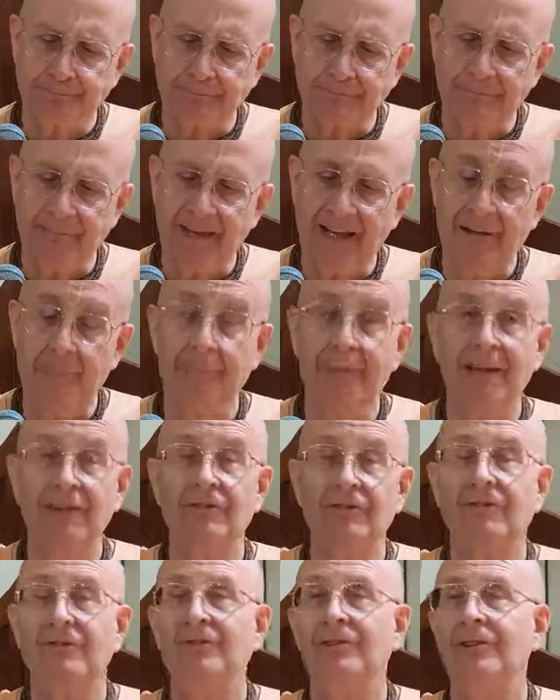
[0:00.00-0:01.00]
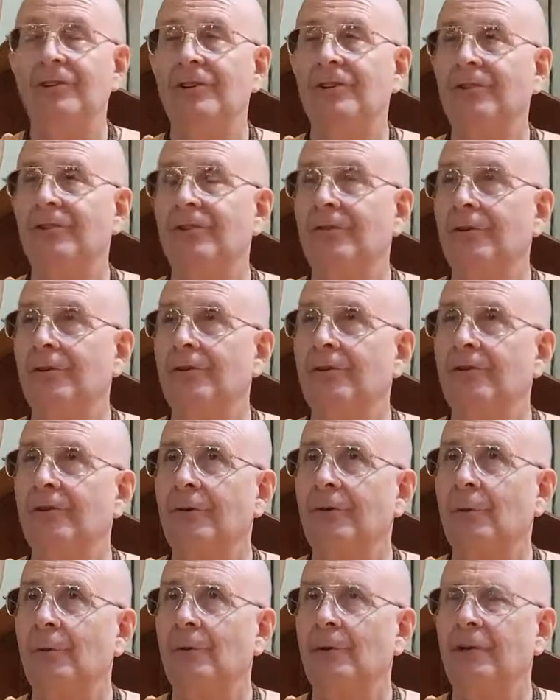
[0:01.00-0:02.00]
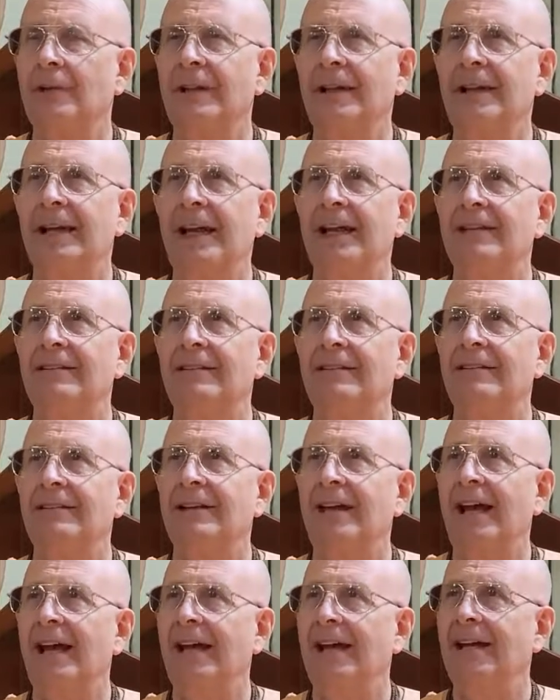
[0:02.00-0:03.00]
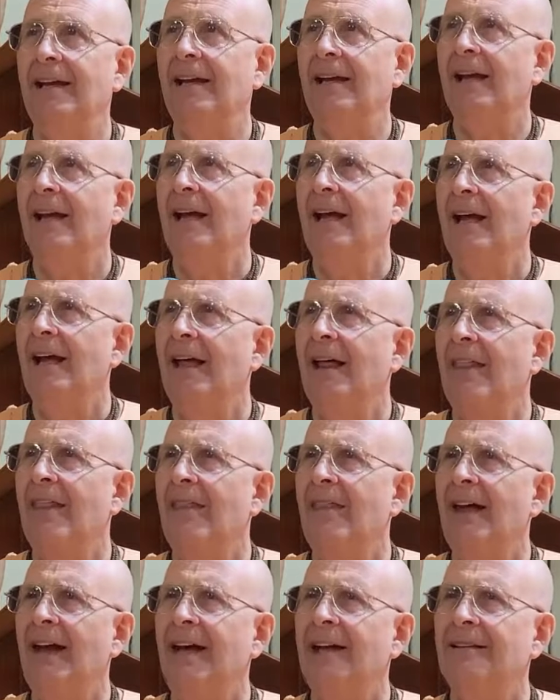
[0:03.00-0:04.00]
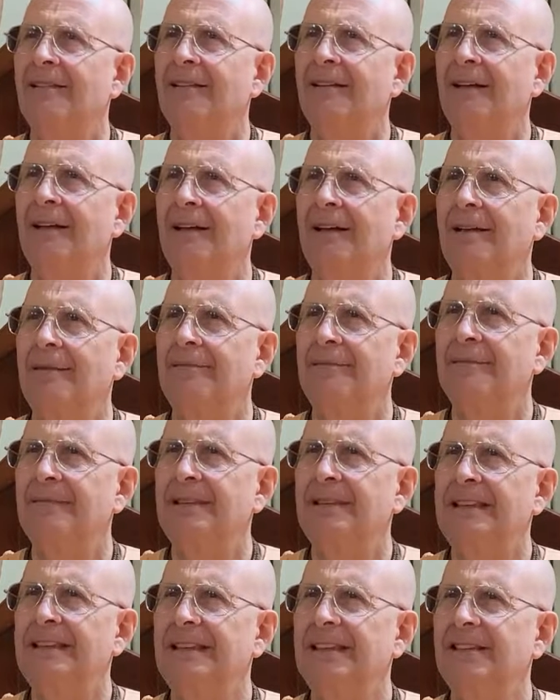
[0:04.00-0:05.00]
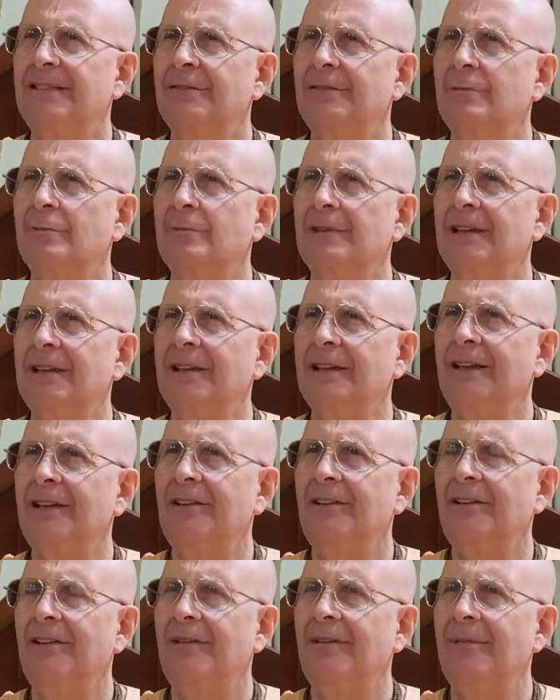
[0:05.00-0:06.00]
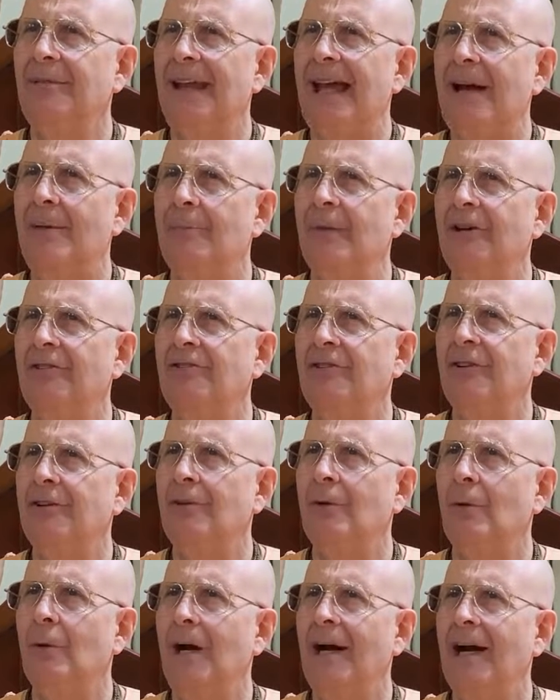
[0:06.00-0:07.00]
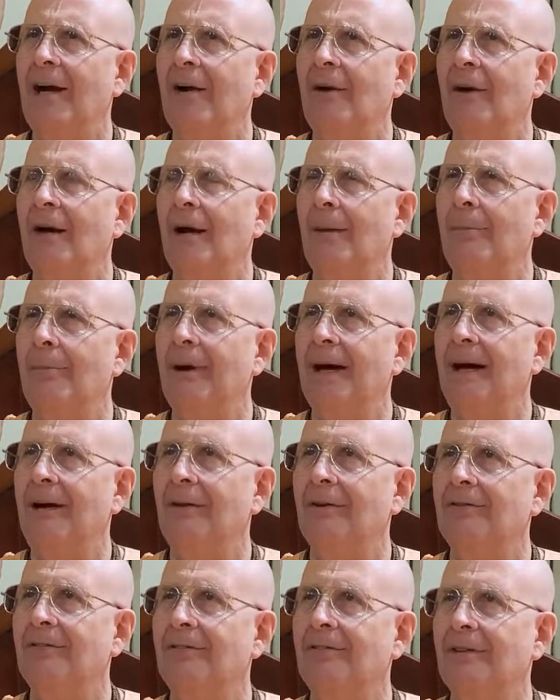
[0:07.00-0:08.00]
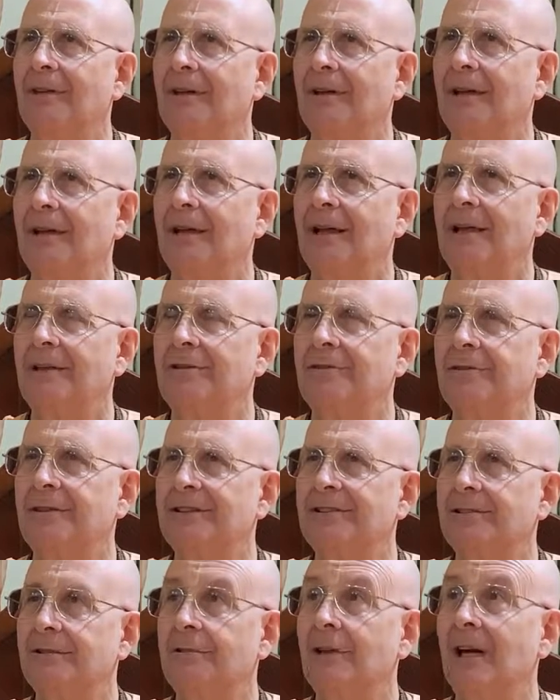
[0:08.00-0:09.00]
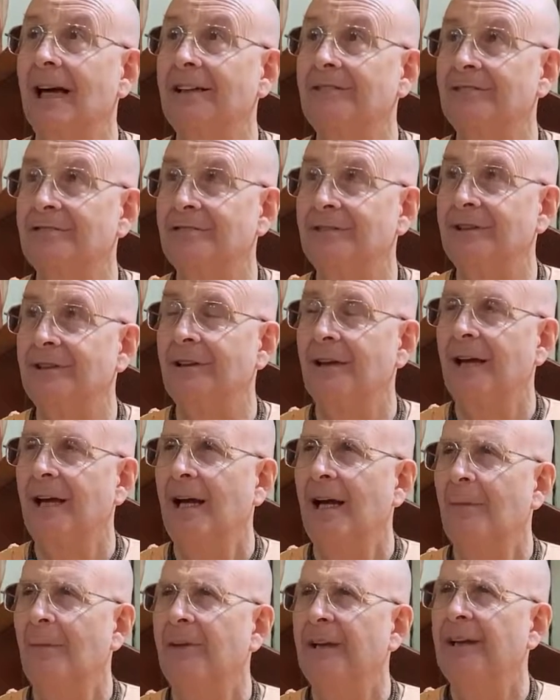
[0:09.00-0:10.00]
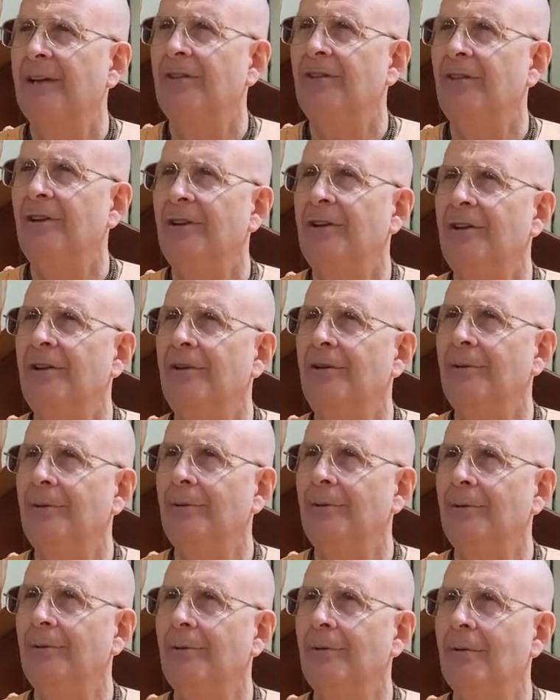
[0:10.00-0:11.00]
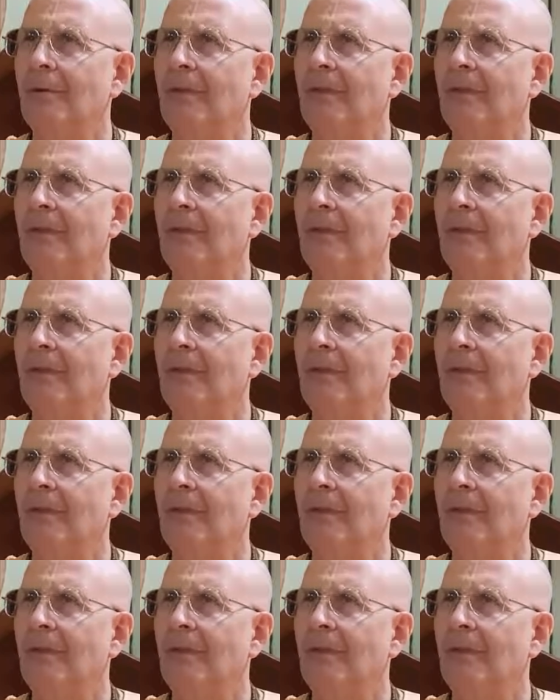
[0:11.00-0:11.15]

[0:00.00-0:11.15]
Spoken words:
it mentions in this verse that we're looking at today that he didn't really that much inquire about Dhritarashtra, because he knew that